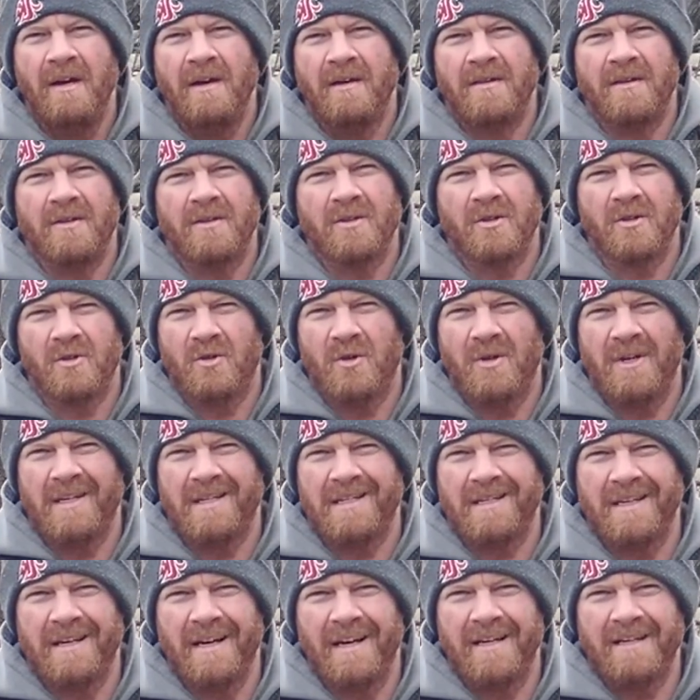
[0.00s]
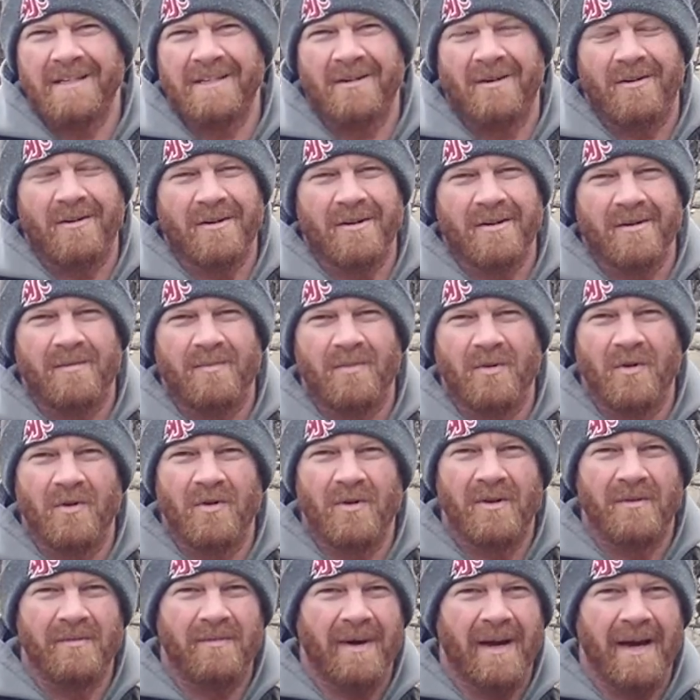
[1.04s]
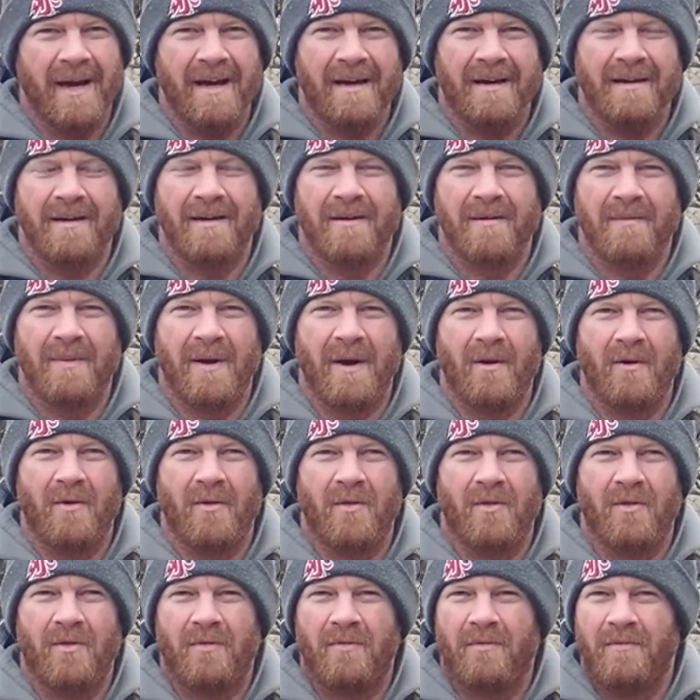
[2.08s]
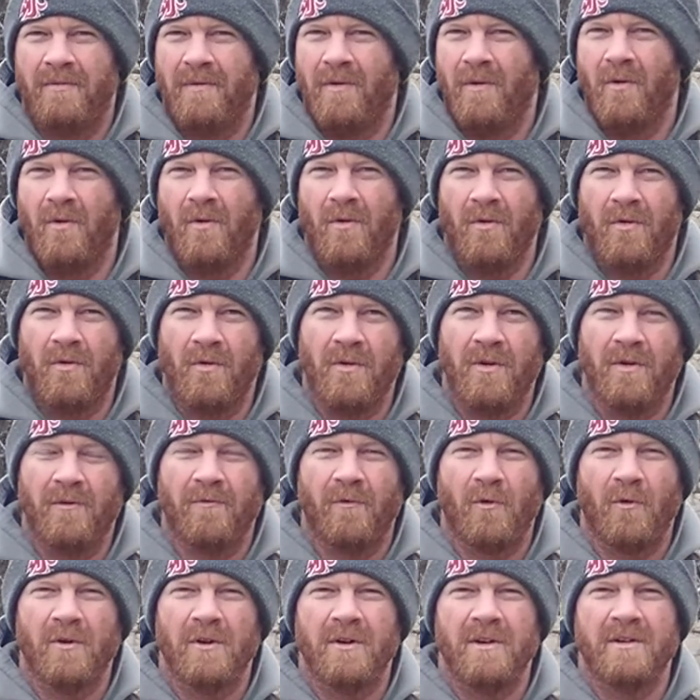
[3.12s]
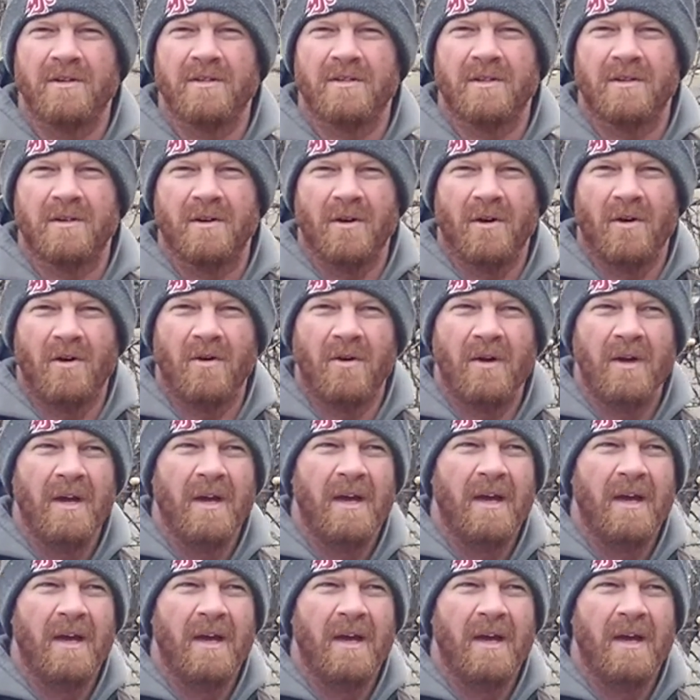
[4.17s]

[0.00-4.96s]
These are trees that I started pruning back about 3 or 4 years ago,